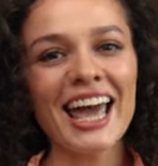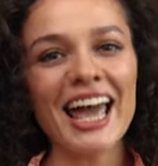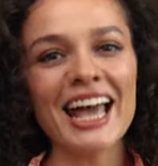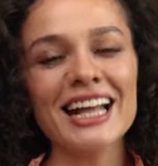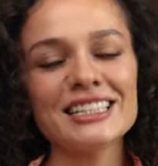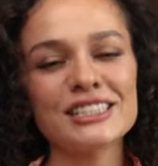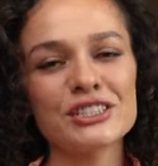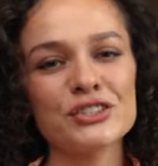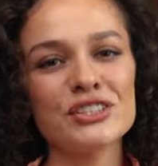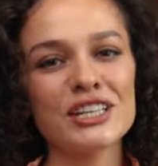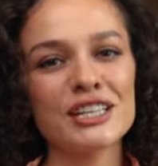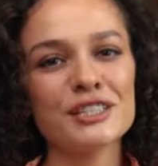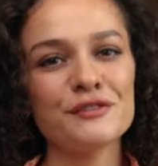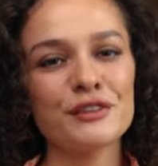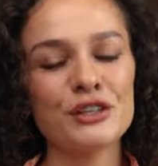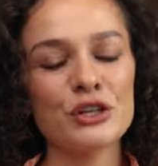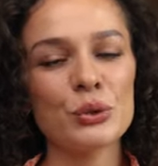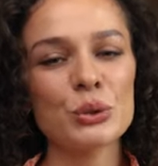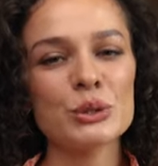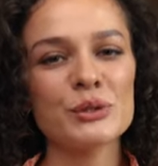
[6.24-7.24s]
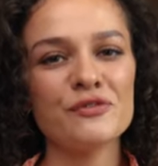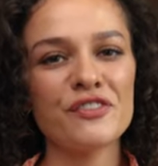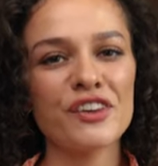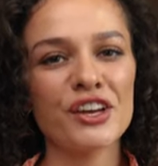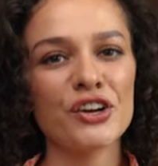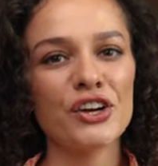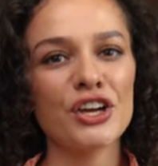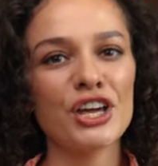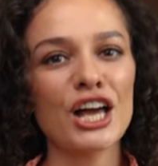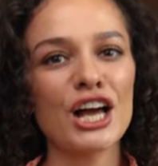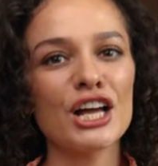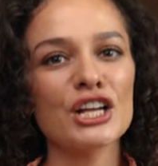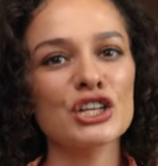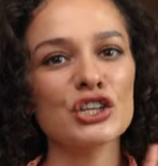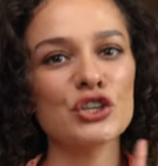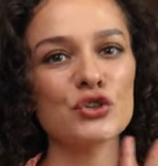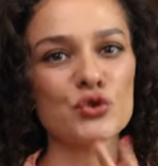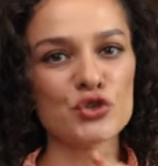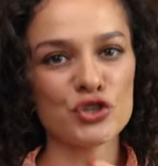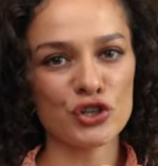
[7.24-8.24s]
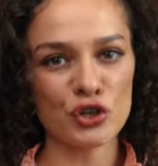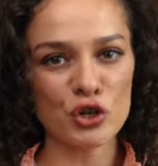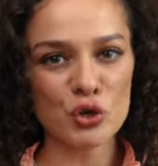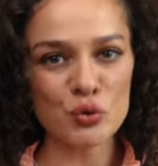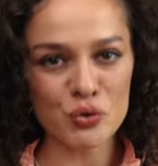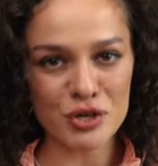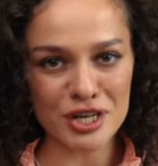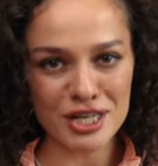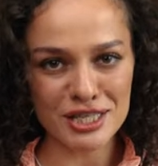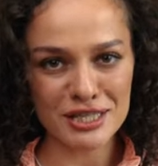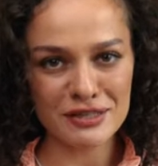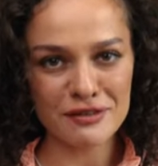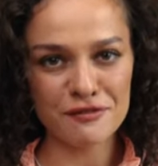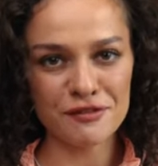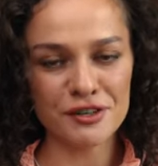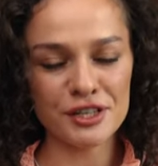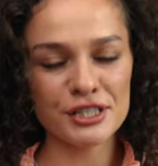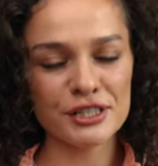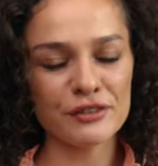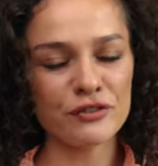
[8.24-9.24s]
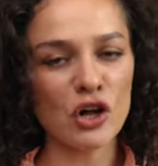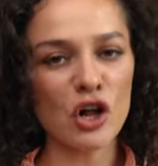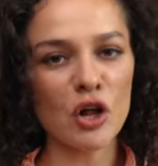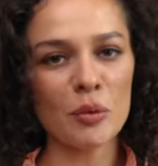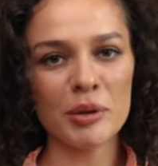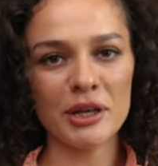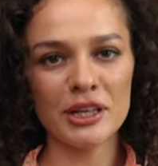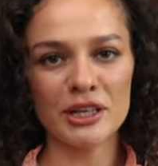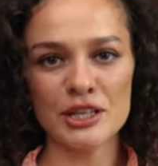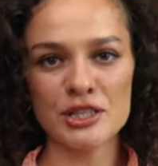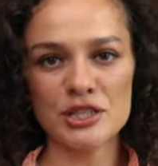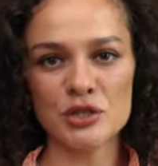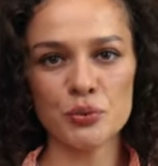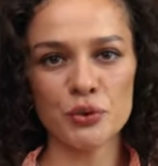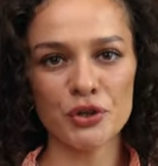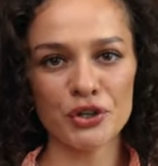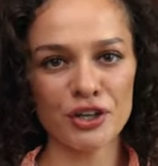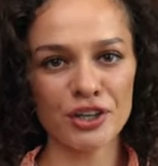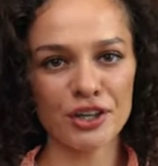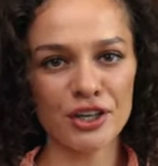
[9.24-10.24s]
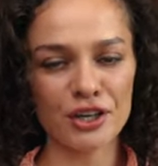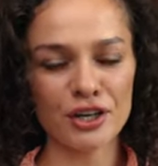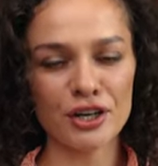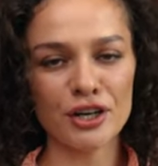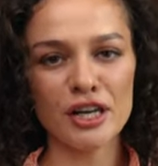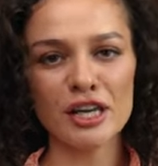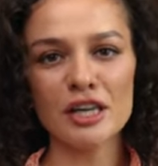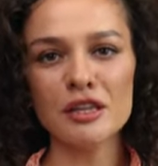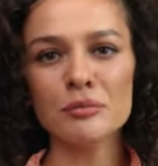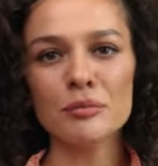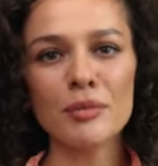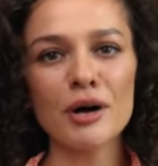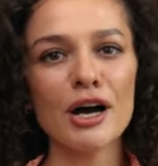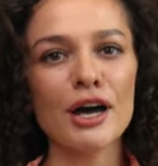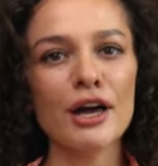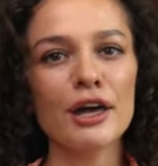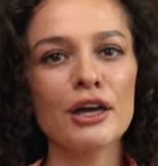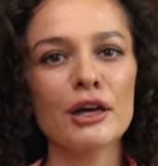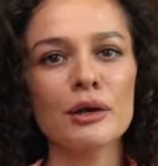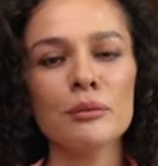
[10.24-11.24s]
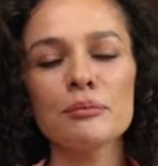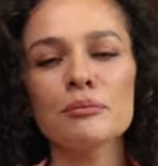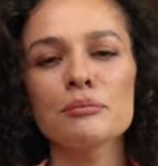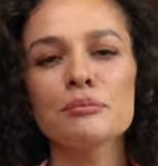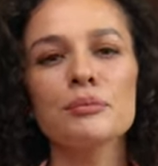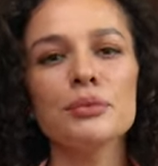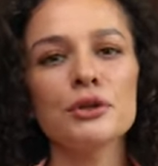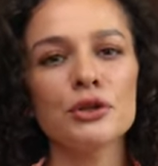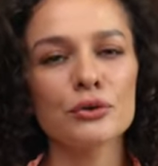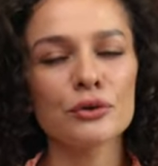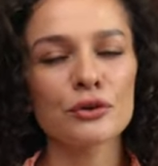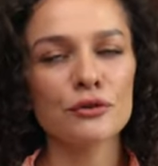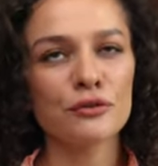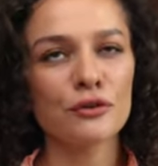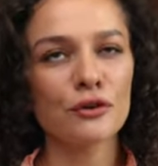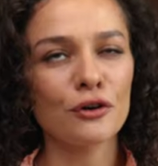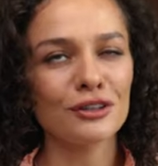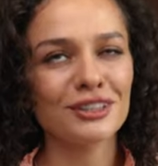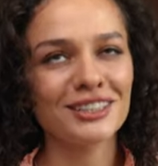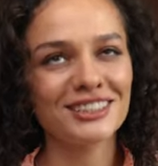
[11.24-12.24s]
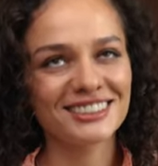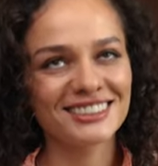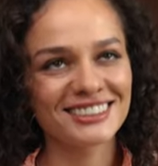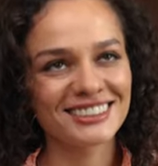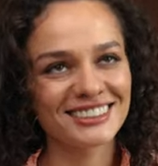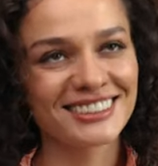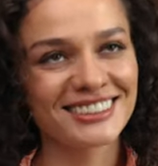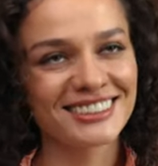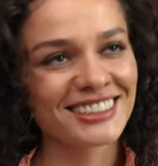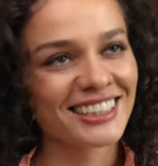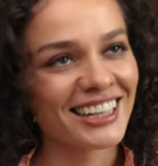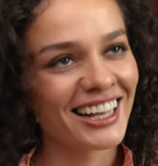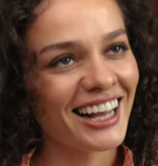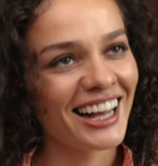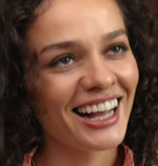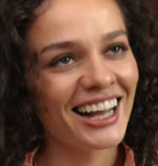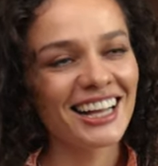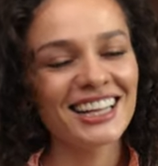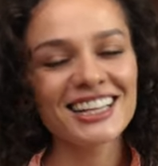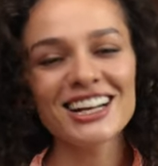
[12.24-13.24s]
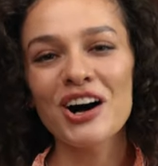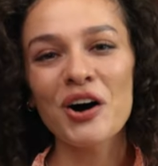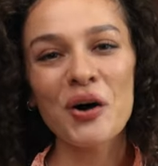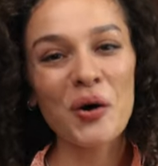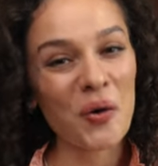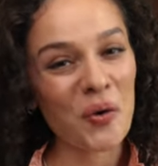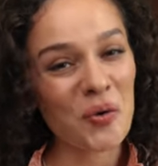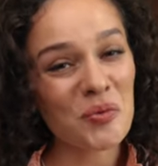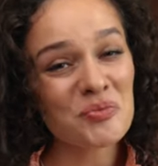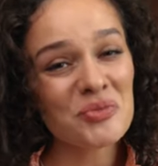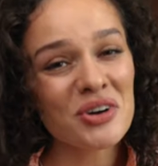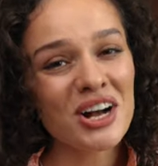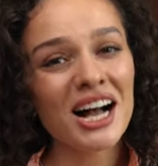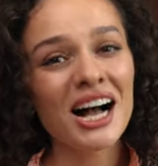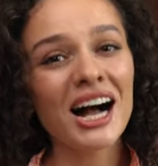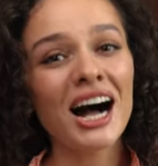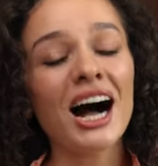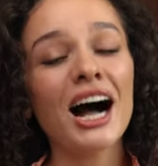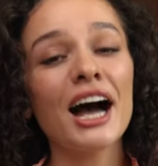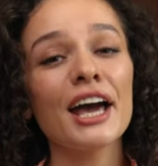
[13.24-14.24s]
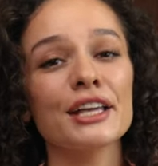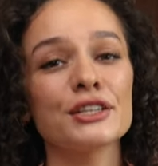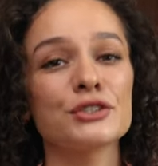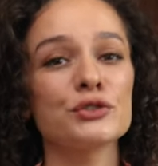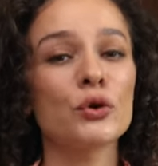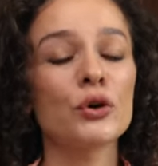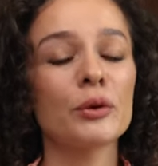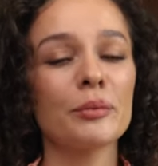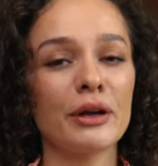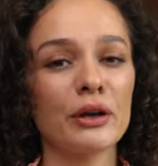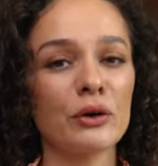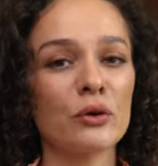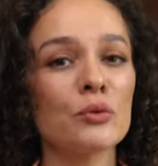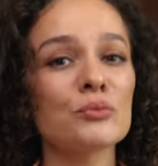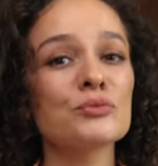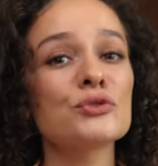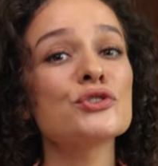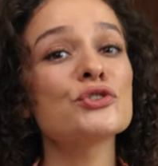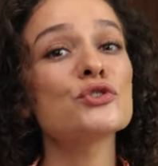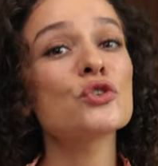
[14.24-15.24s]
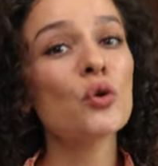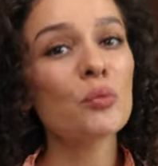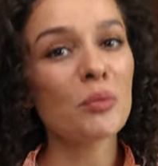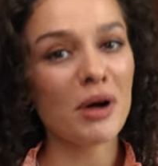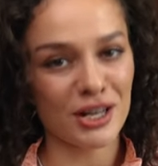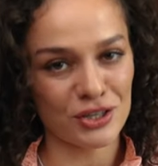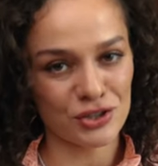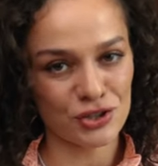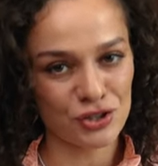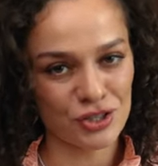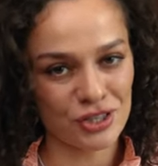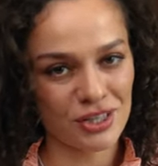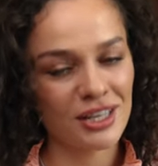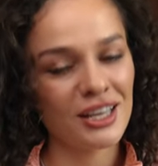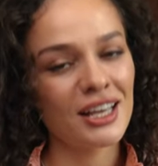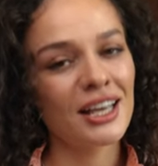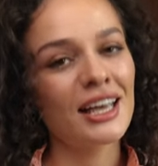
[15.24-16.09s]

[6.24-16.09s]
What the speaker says: And today's video is a very unusual one. First of all, because we're here in my beautiful home. I adore my home so much.